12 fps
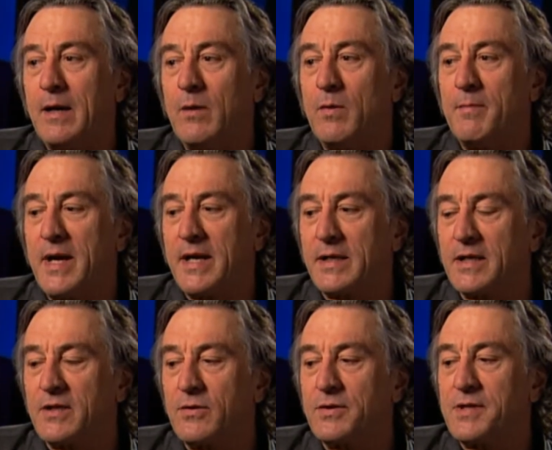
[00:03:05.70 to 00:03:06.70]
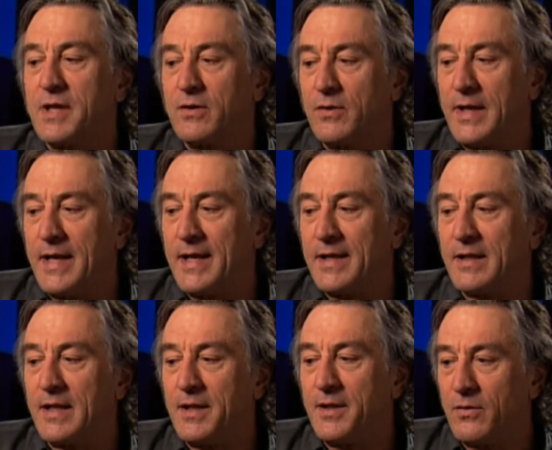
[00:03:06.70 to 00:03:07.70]
Michael had a good handle
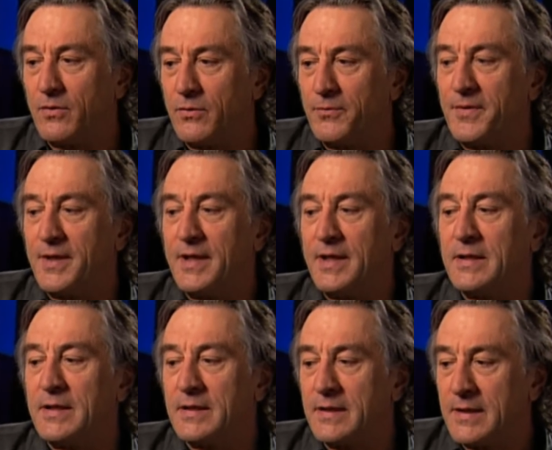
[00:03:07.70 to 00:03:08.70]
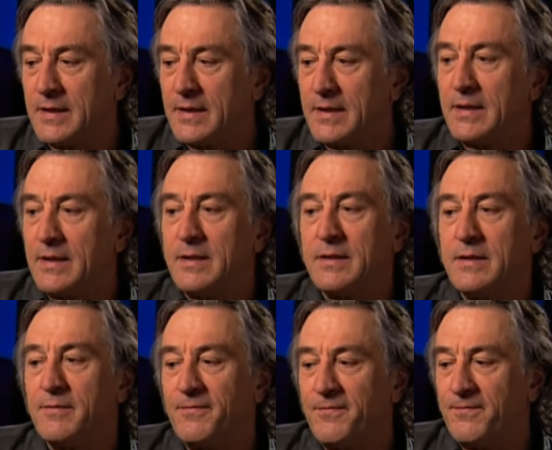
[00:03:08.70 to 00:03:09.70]
on the whole thing,
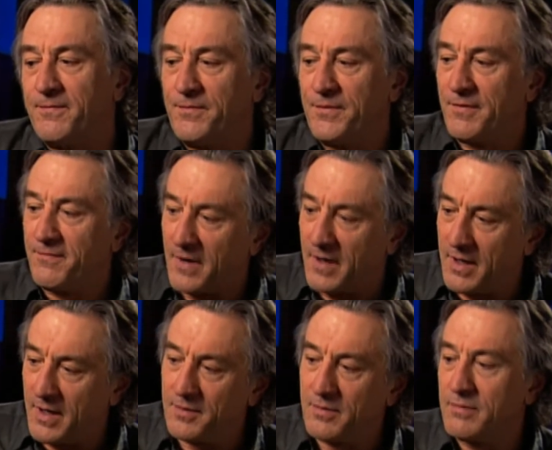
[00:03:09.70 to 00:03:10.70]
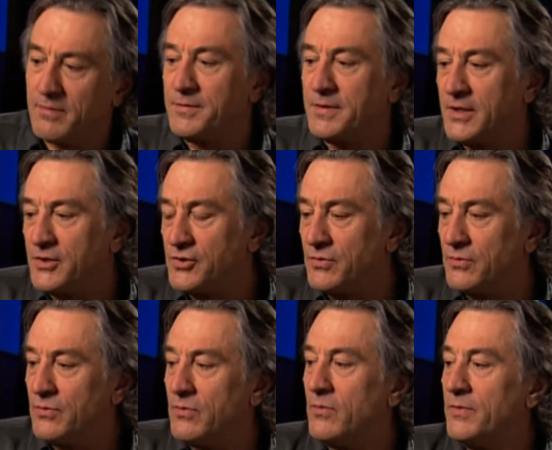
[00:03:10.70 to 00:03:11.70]
the father
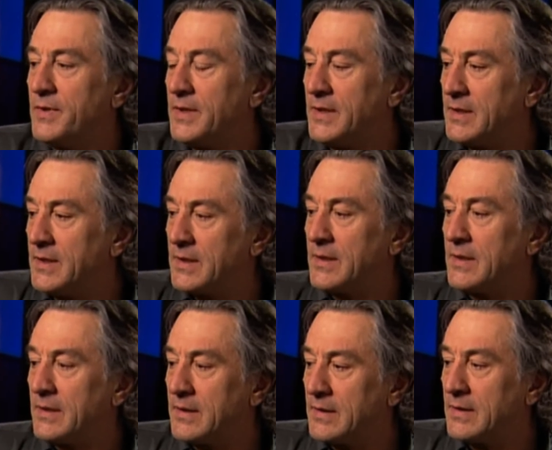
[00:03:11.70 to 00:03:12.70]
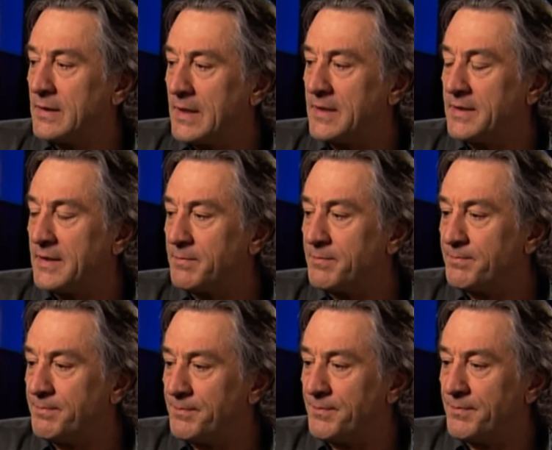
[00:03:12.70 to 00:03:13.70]
issue, I think
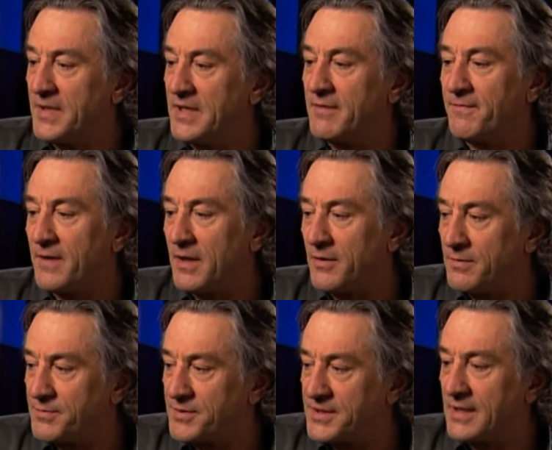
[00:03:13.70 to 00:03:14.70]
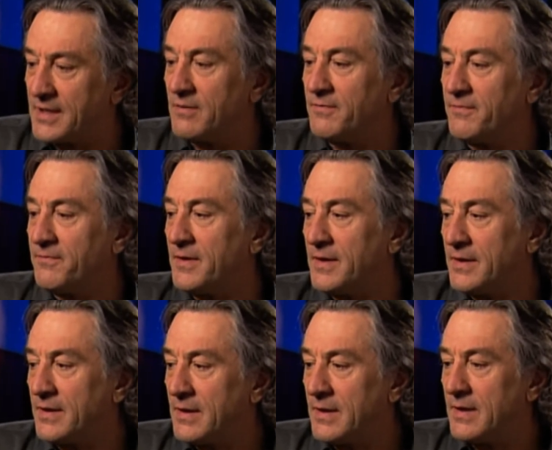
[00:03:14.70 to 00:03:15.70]
being a father himself, and
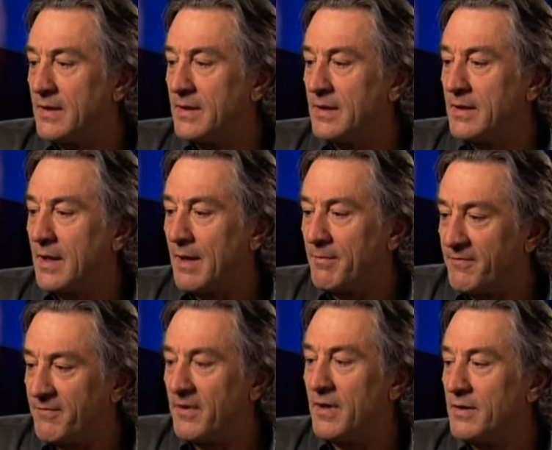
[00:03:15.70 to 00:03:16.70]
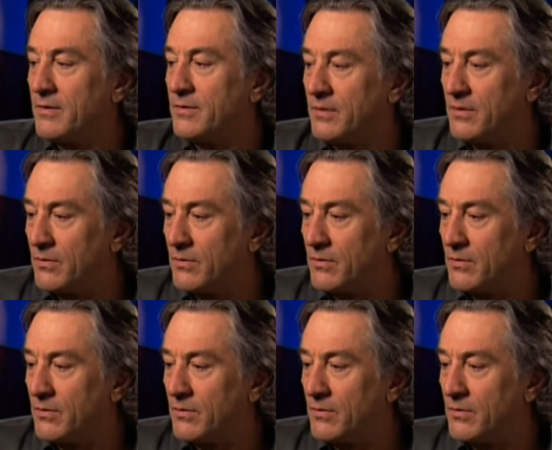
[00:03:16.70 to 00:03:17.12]
I'm a father.